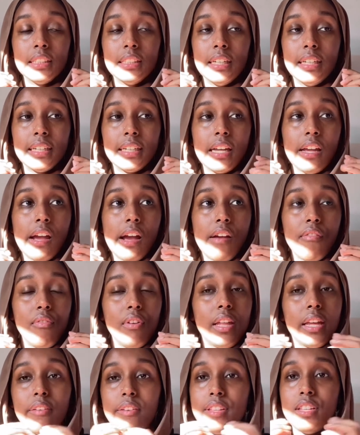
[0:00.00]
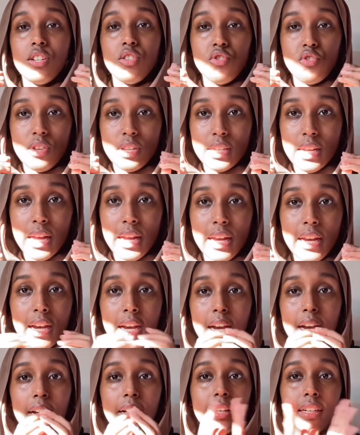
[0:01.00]
Like, I feel like if I didn't use that,
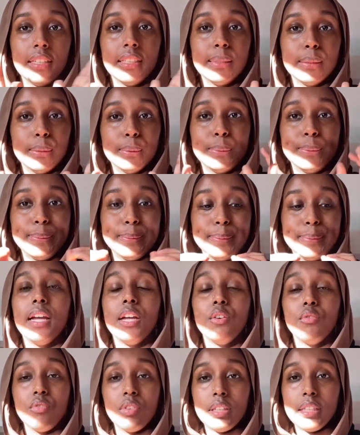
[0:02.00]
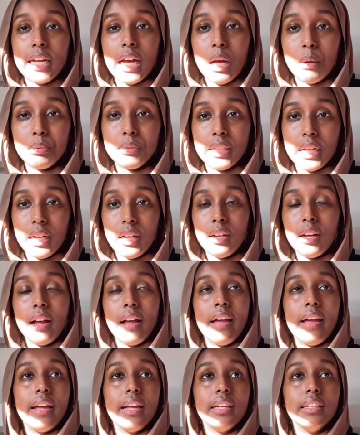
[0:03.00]
it really helped out.
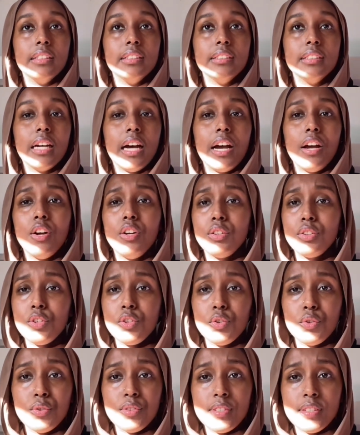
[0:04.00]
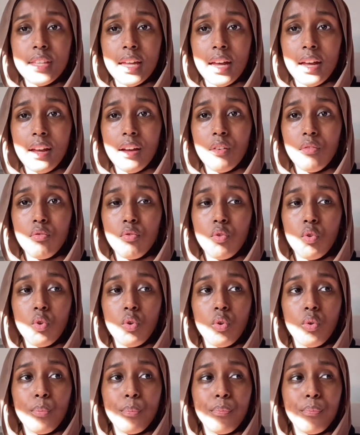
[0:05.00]
And I only used that for
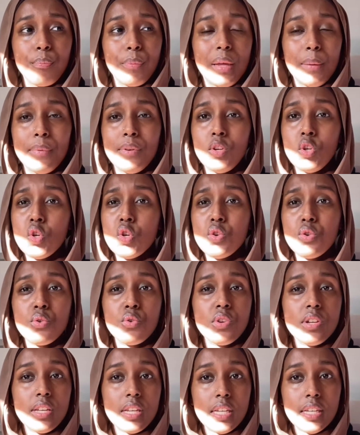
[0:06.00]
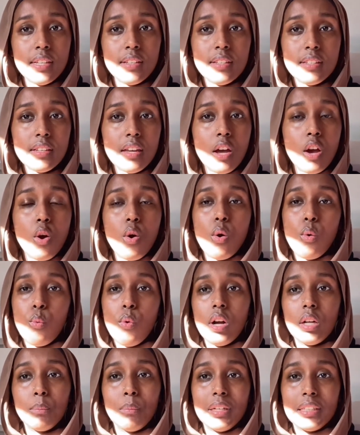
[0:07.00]
maybe 2 years
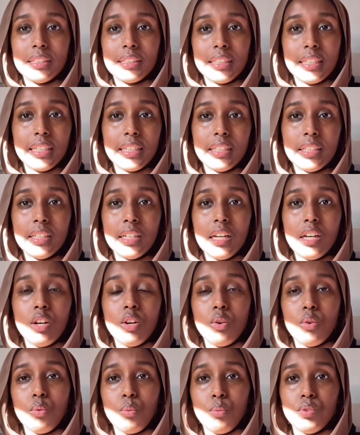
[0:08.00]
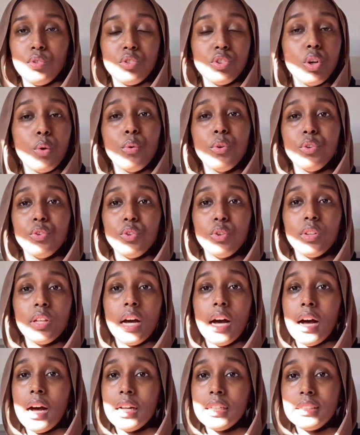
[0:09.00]
while my skin was going through the
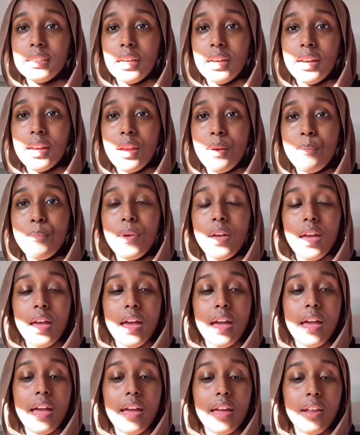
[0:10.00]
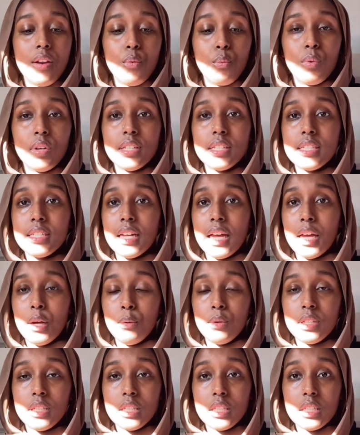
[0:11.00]
hard time. And once I
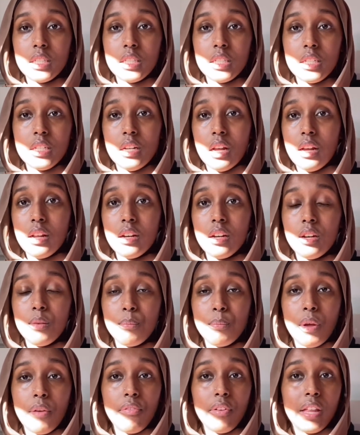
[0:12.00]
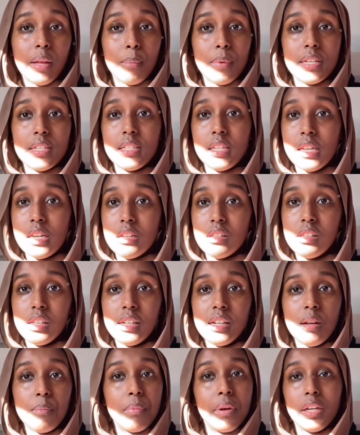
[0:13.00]
was done and I feel like my skin cleared
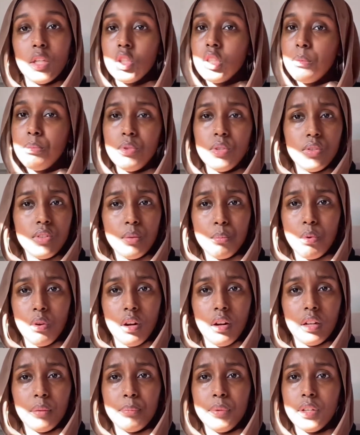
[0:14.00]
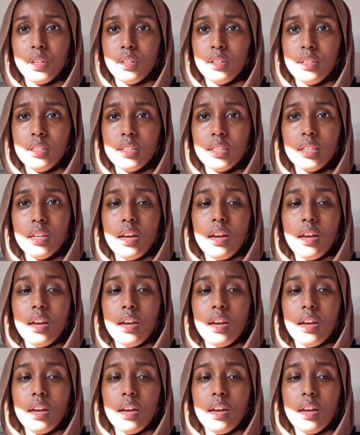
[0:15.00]
up, I stopped using the product because